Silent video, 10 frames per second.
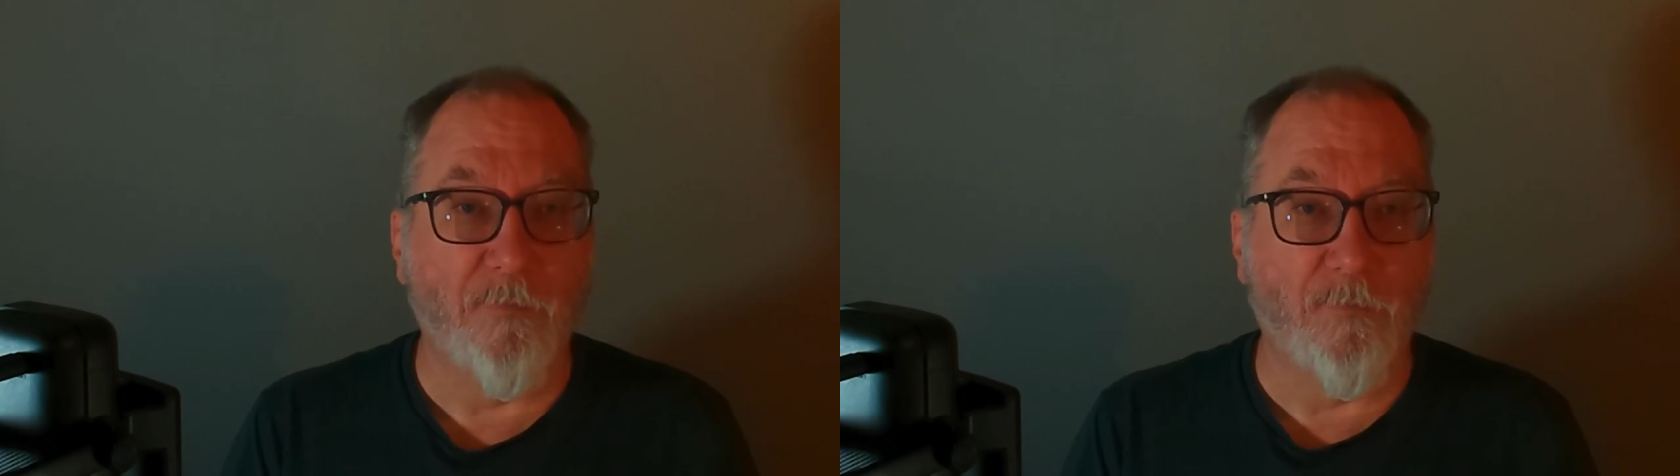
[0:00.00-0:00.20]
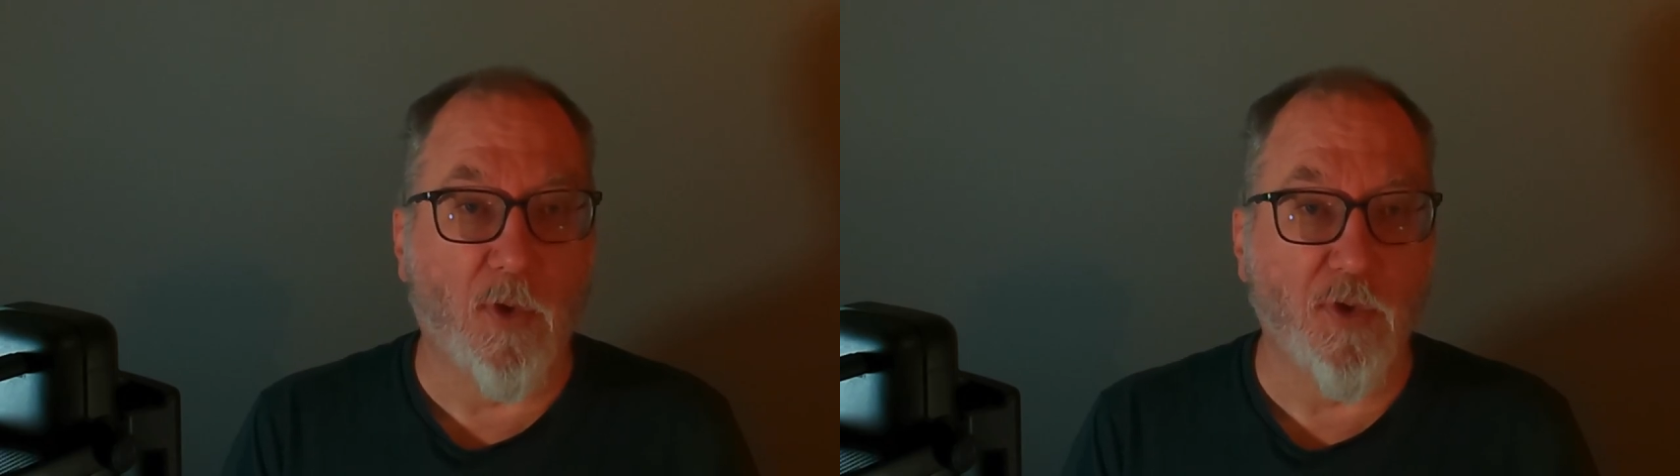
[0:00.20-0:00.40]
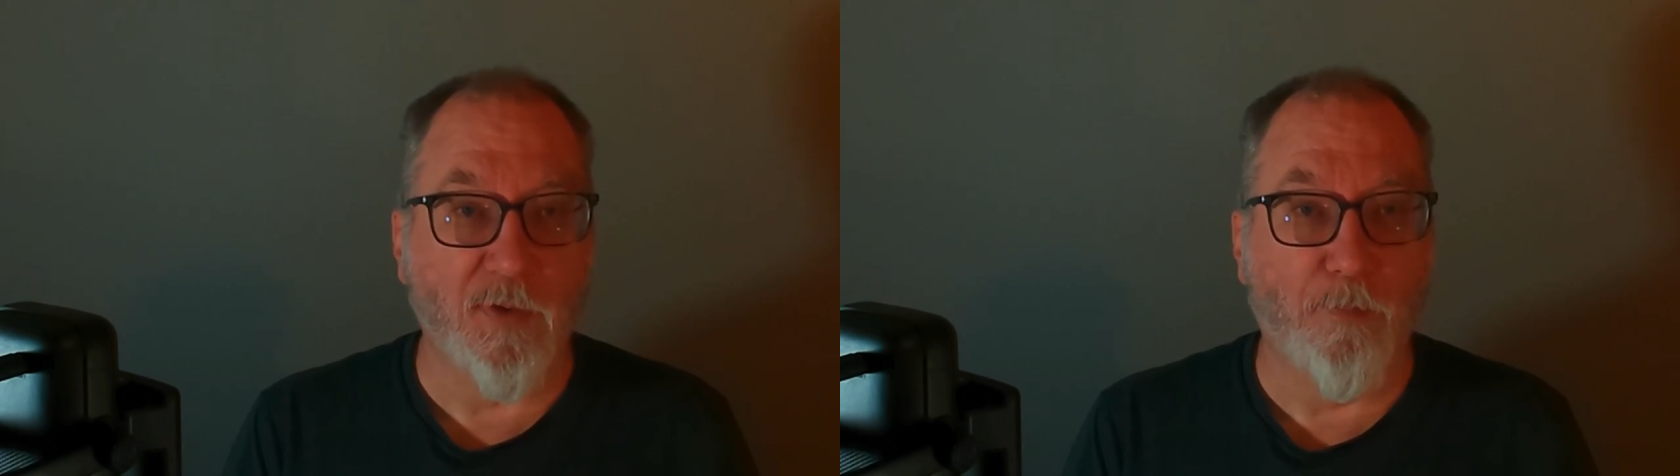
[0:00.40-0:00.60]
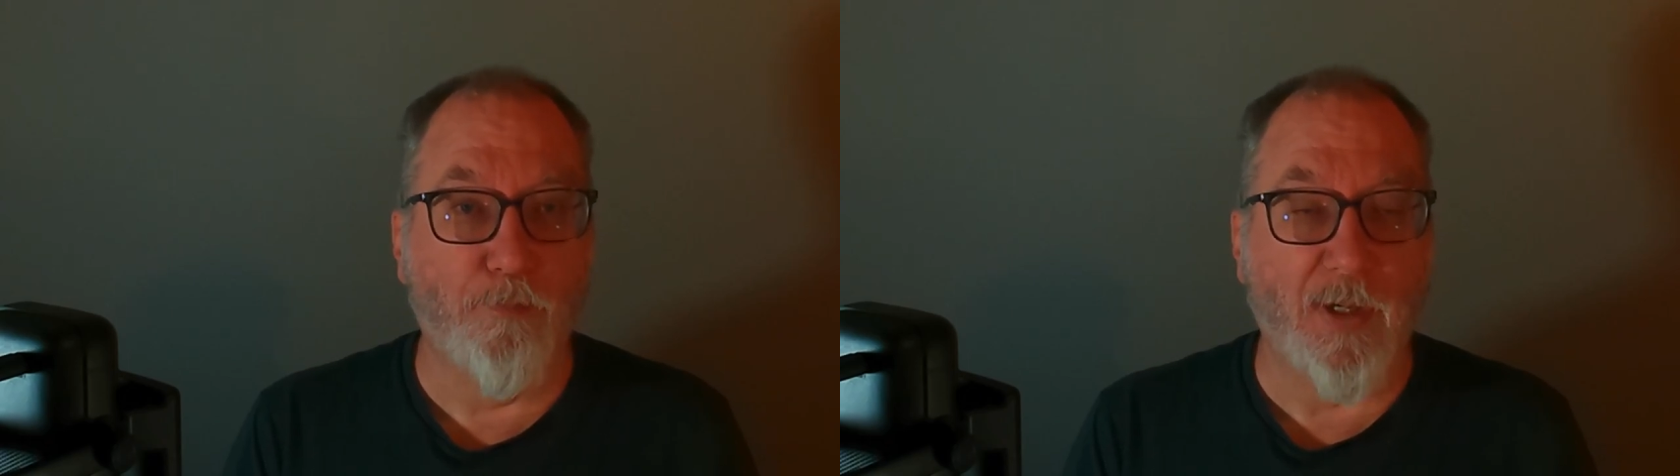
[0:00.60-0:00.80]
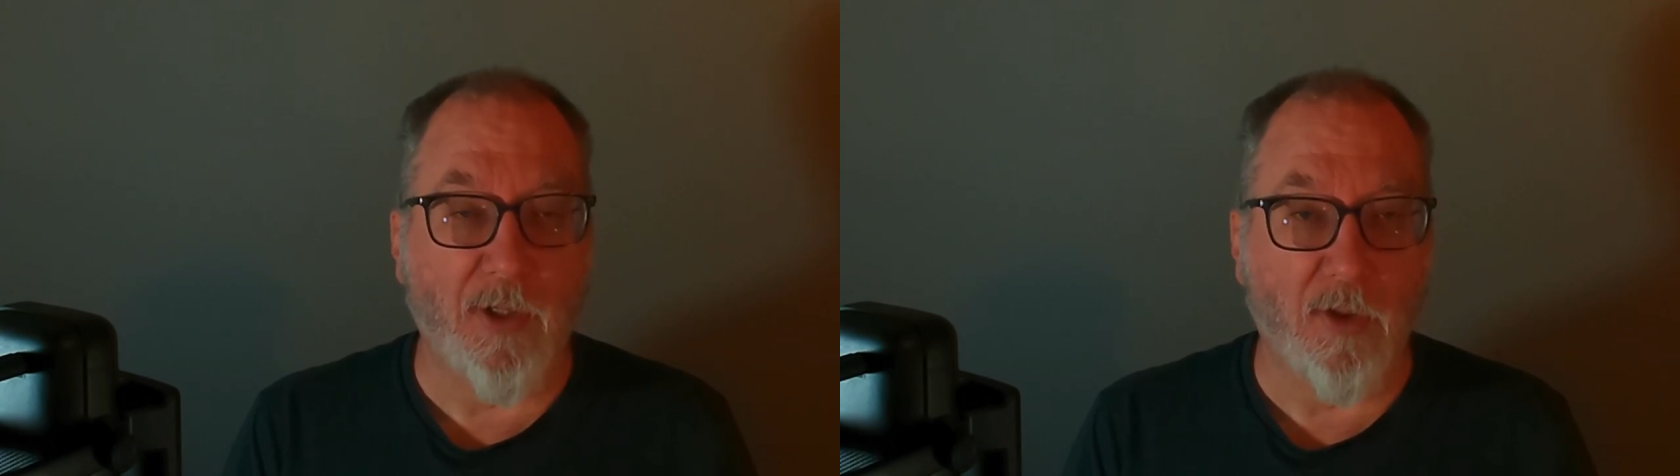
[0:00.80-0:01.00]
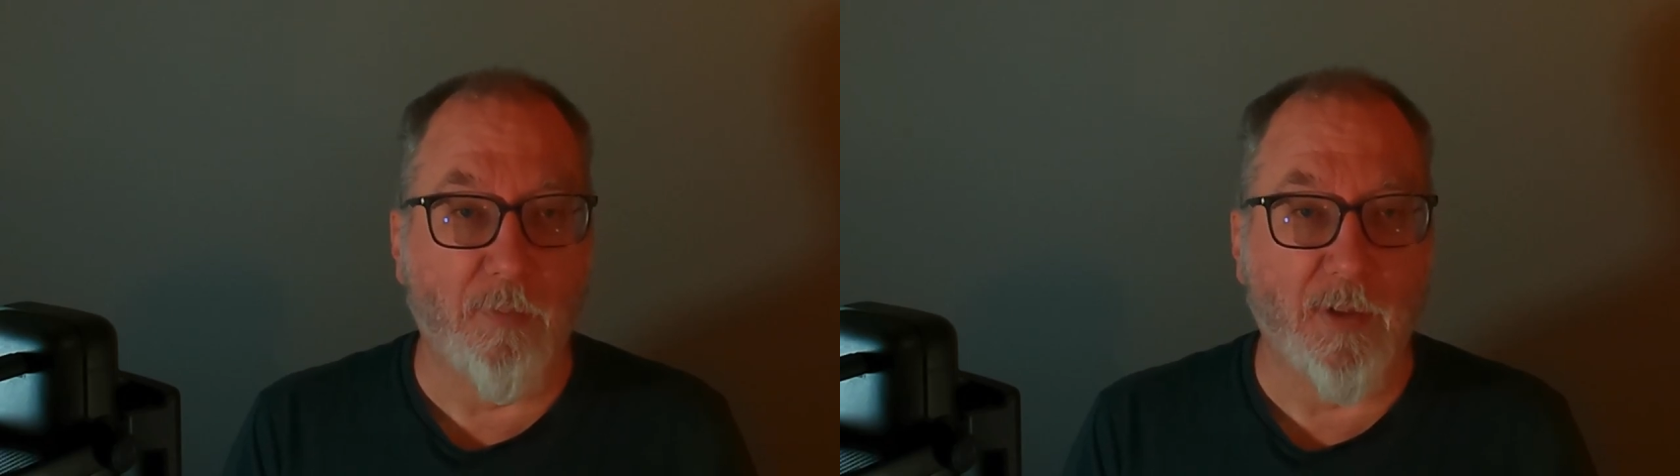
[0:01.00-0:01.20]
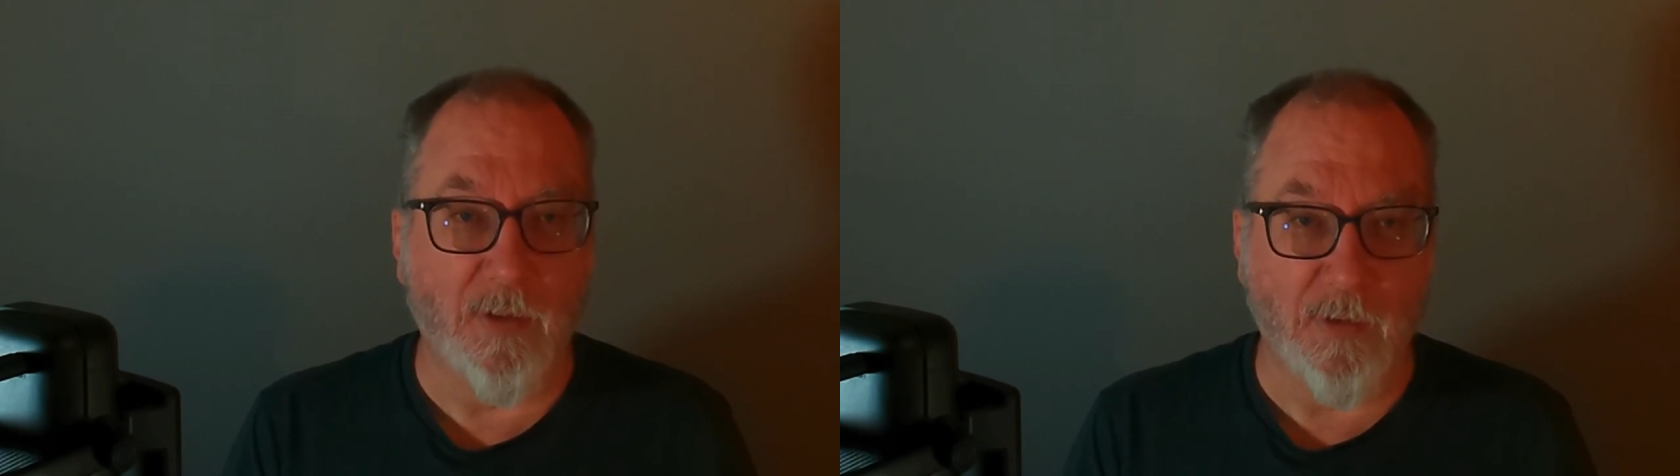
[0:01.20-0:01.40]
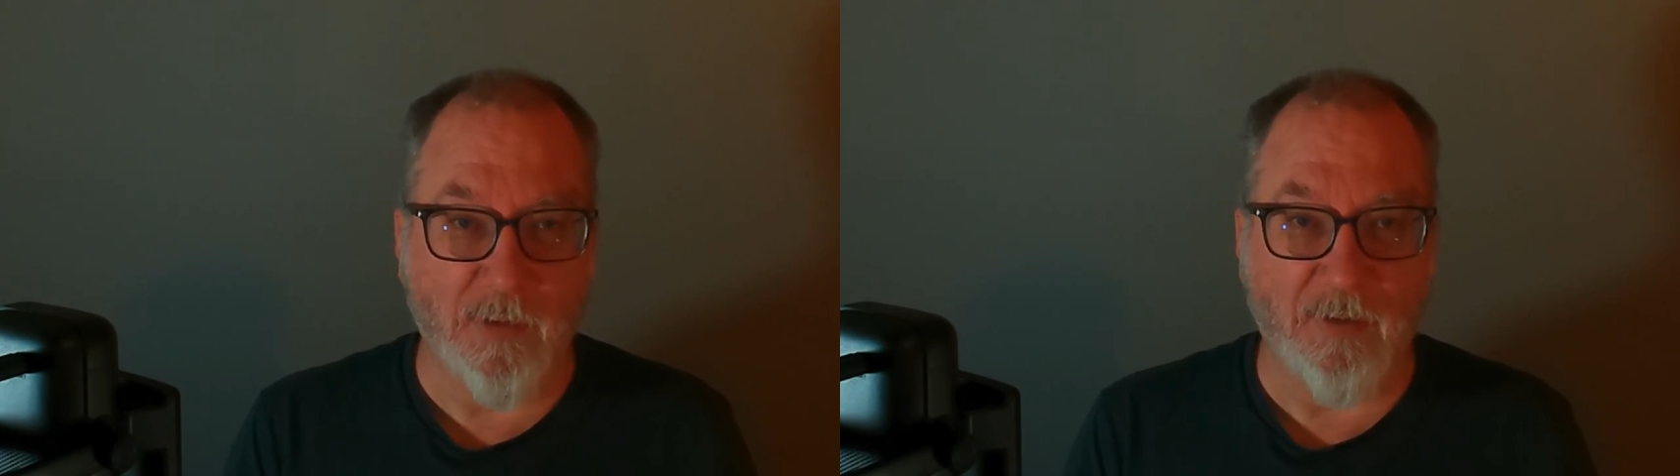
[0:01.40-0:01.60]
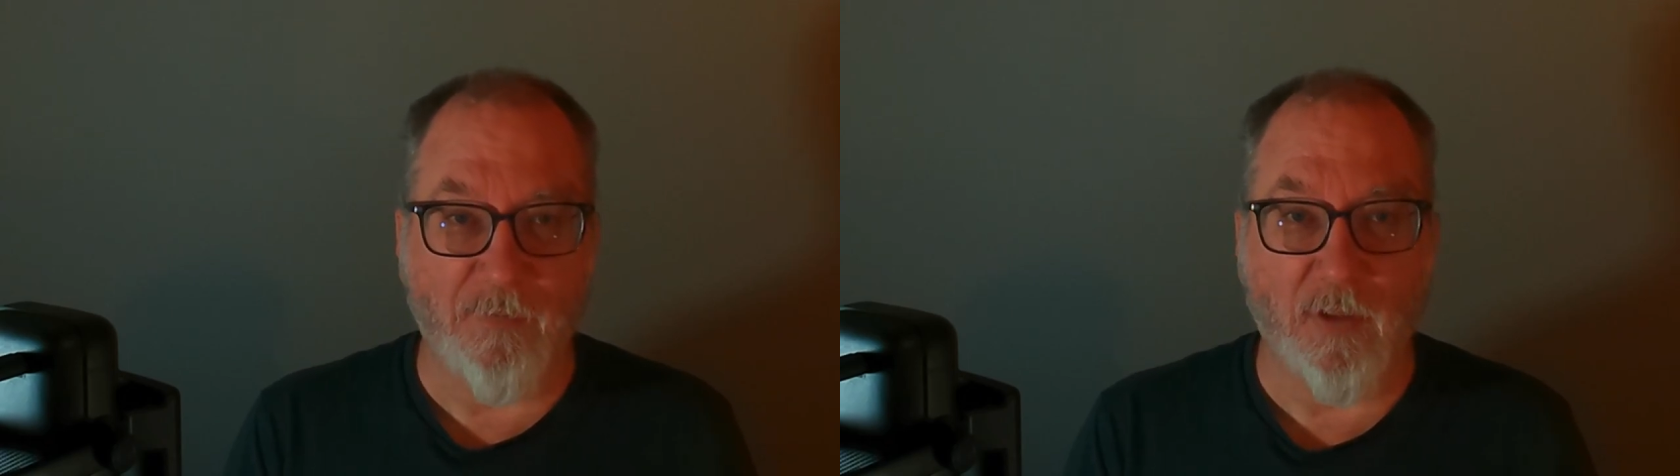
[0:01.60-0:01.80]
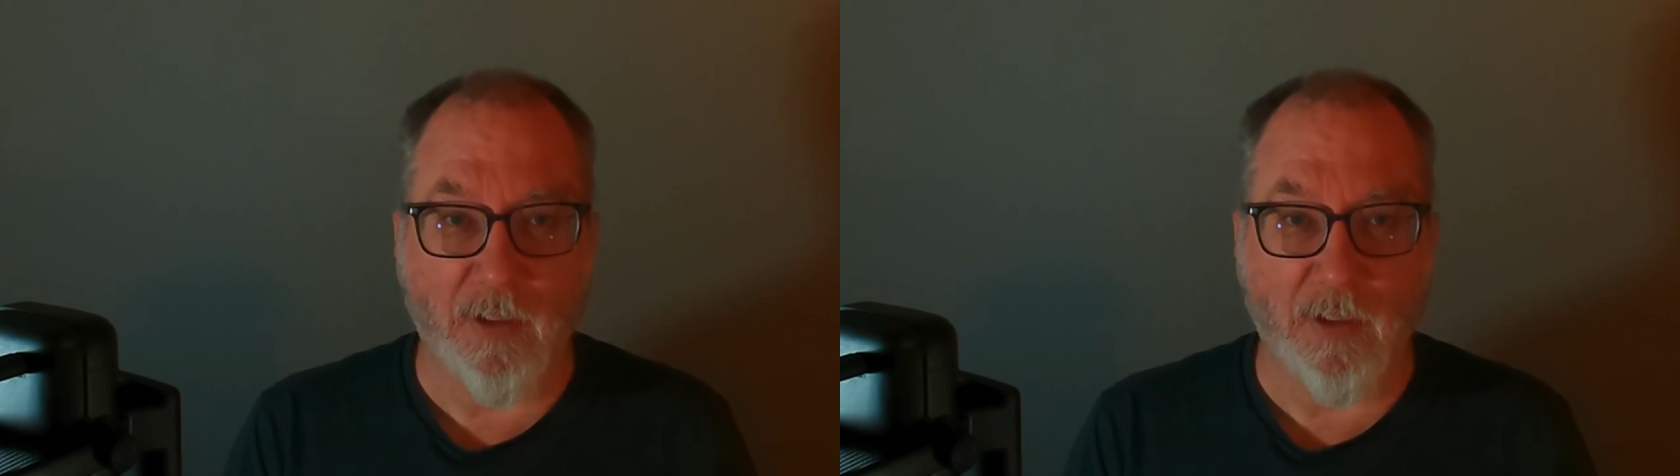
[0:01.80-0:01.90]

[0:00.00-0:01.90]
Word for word: first better because they feel